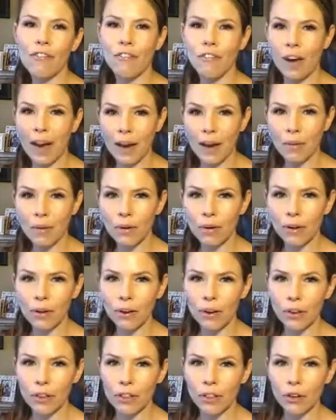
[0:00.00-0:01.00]

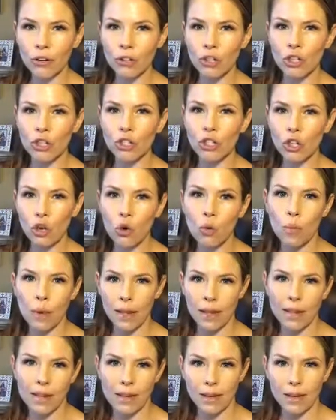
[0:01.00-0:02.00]
fiber, there's so many
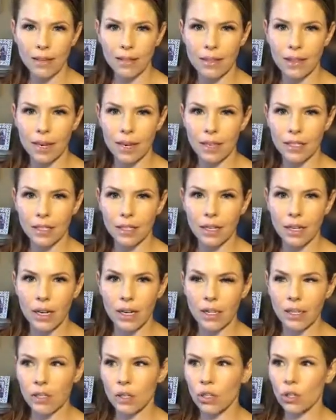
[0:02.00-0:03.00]
things that
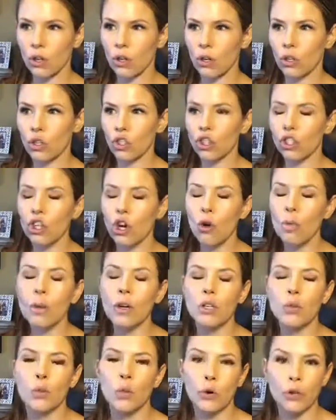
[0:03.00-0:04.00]
it's so
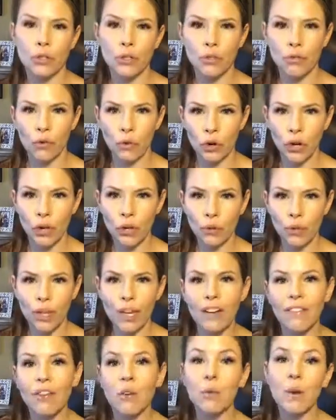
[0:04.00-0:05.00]
much worse for you than
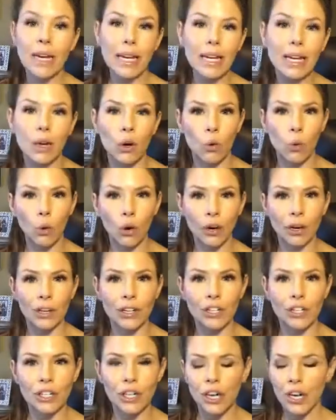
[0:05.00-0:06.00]
if you eat an
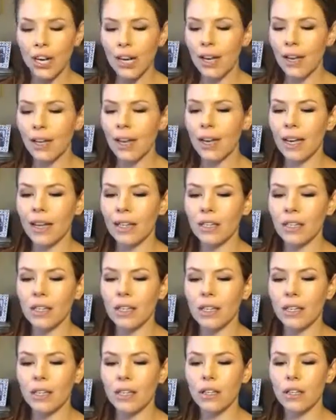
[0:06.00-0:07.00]
orange. It's
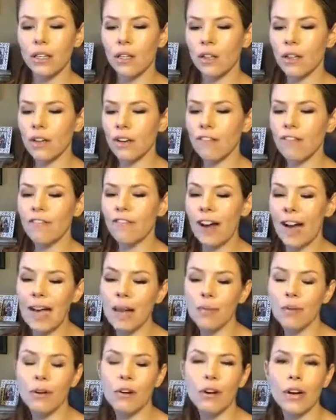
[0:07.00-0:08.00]
the
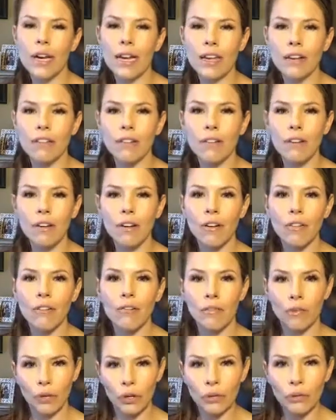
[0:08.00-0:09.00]
fiber in
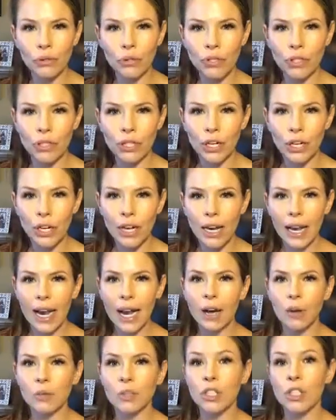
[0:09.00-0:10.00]
fruits
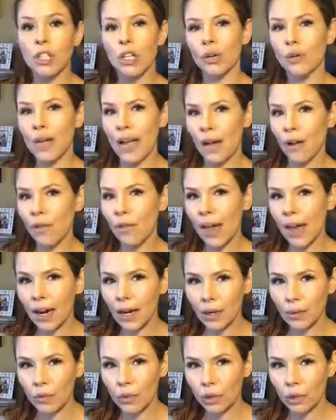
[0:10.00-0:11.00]
helps slow down that
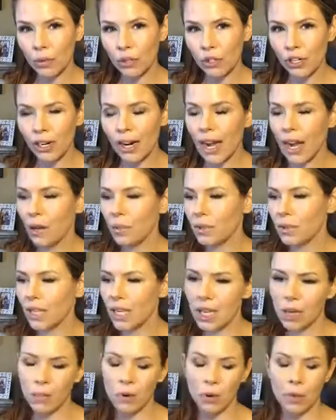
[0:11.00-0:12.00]
absorption, helps
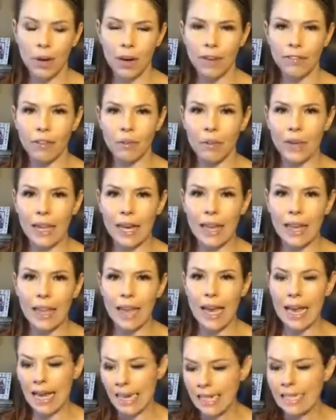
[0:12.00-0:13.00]
keep your body from getting
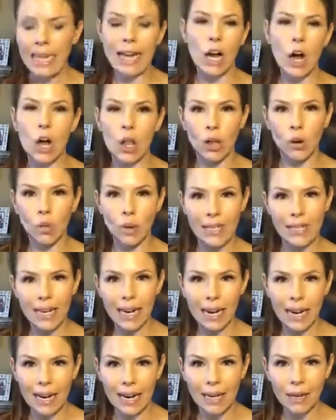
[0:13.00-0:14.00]
that intake all at one
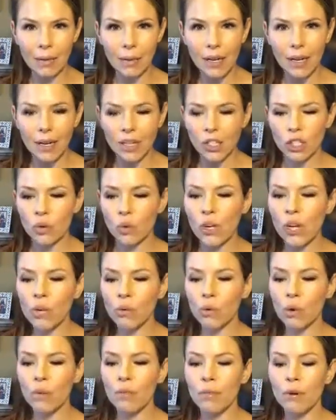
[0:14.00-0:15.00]
time. So when
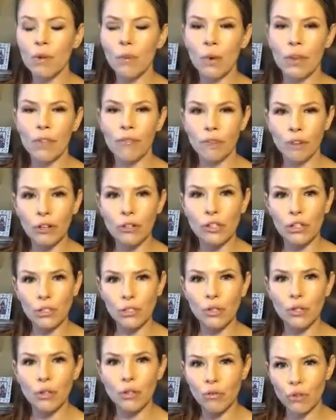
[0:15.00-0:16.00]
you're with fruit
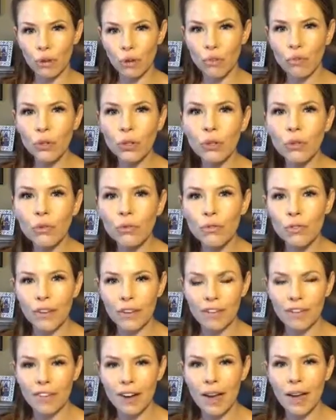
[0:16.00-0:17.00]
juice, you've removed the
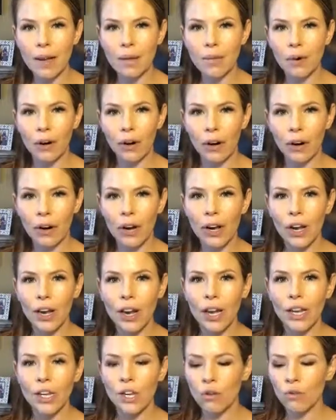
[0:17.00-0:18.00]
fiber
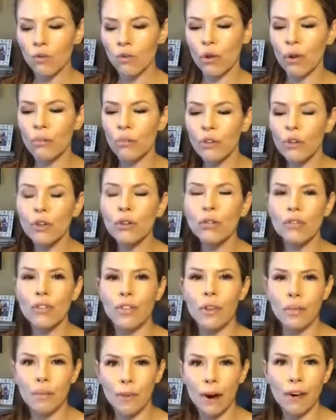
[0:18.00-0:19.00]
and you've removed
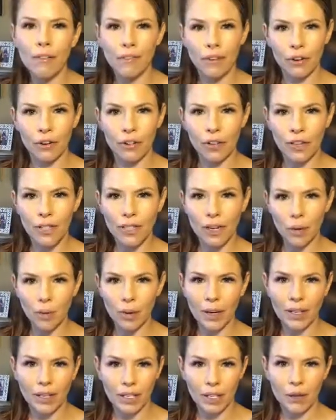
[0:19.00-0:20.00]
the buffer that's
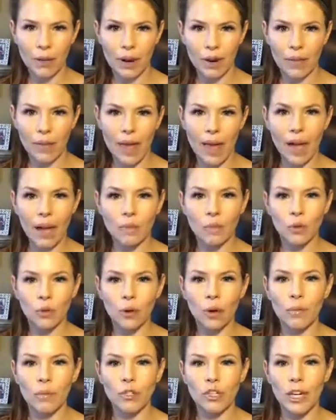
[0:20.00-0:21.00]
helping slow down that
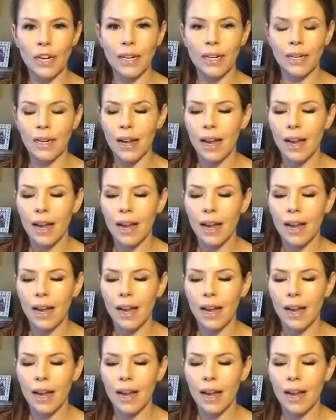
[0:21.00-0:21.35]
absorption.